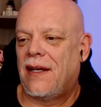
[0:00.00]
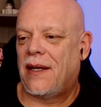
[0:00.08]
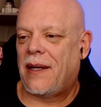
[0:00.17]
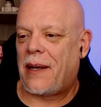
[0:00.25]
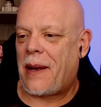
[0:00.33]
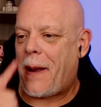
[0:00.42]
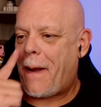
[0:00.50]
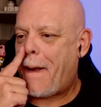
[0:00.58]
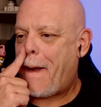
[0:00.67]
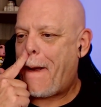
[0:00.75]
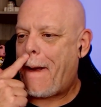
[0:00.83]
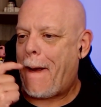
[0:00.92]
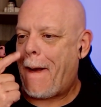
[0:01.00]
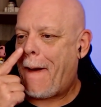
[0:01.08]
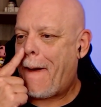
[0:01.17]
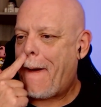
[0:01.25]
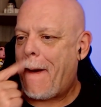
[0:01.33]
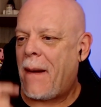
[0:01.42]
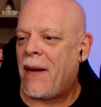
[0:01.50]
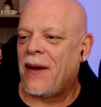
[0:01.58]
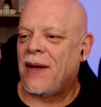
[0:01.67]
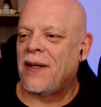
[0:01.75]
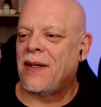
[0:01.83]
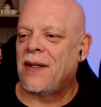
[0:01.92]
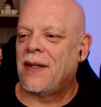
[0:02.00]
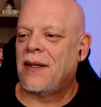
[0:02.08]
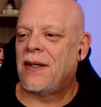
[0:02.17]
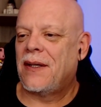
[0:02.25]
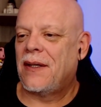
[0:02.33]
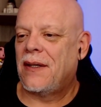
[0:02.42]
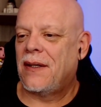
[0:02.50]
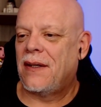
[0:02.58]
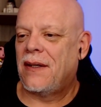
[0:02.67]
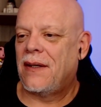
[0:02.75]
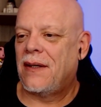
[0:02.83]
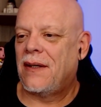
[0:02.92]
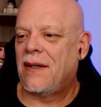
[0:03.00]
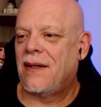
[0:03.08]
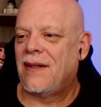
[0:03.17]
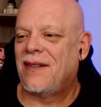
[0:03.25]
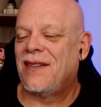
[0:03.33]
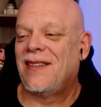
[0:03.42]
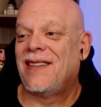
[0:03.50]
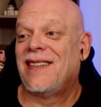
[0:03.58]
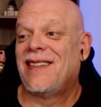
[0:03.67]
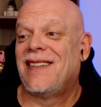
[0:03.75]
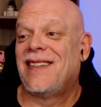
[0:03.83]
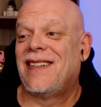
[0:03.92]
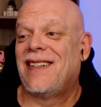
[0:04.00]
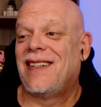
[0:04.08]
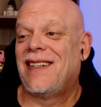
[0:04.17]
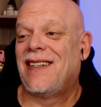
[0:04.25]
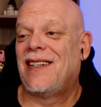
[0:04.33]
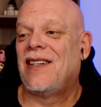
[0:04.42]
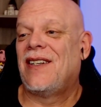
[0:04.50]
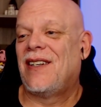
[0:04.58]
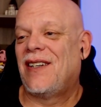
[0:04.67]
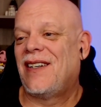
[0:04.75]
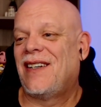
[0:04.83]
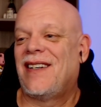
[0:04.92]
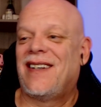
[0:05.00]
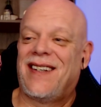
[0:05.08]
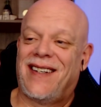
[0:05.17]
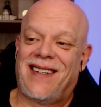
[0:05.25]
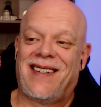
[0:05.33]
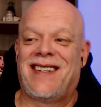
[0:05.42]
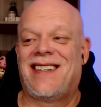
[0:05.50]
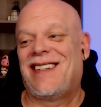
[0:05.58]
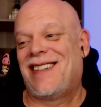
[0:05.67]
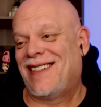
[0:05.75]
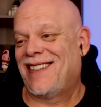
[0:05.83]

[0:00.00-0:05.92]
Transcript: Nobody speaks.